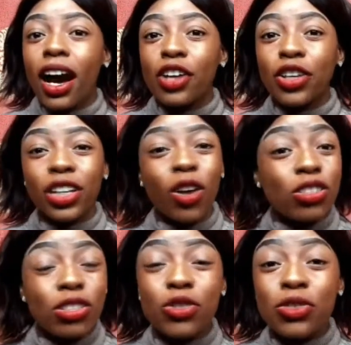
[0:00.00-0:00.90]
You can
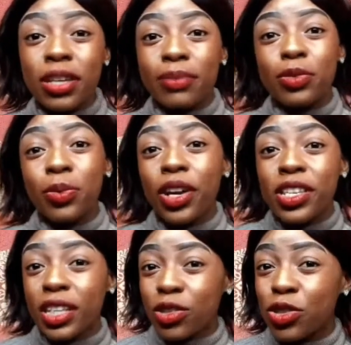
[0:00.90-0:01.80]
also use some sprays,
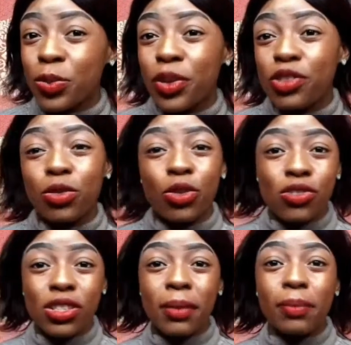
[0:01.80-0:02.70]
nasal sprays, to
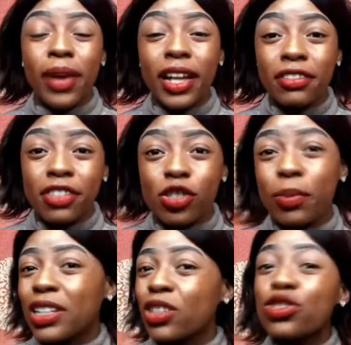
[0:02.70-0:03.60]
constrict the blood vessels,
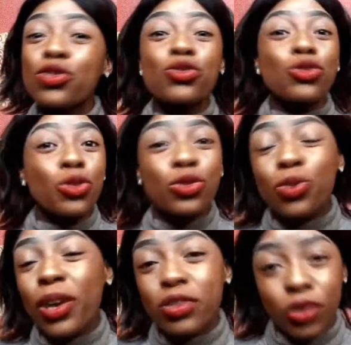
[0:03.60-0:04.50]
but don't use those
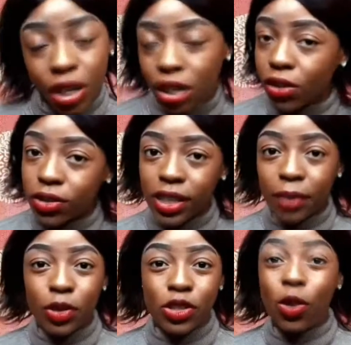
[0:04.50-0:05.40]
ones for a long time
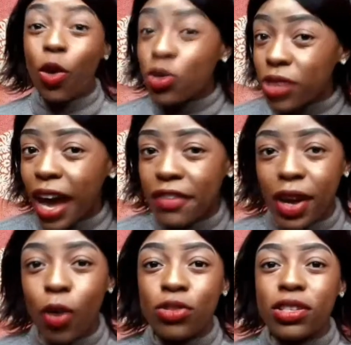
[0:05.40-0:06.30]
because they also have
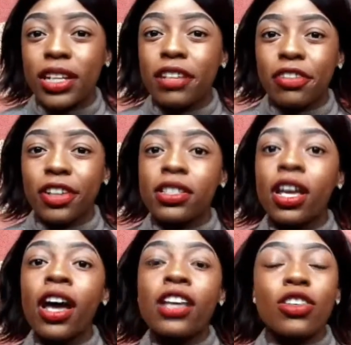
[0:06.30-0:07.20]
their own side effects.
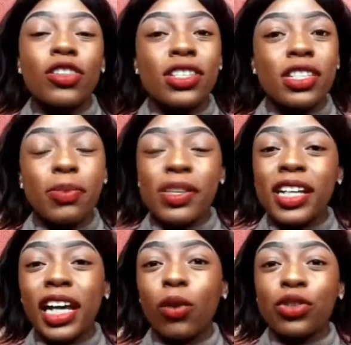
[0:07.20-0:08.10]
So this is
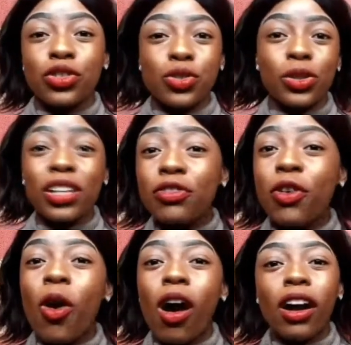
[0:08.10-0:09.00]
basically what you do. Lean
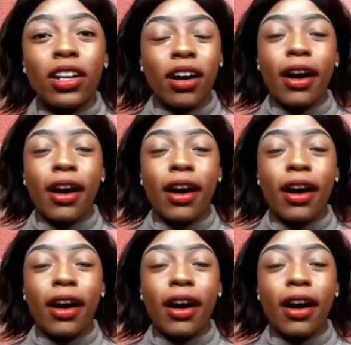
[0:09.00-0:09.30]
forward,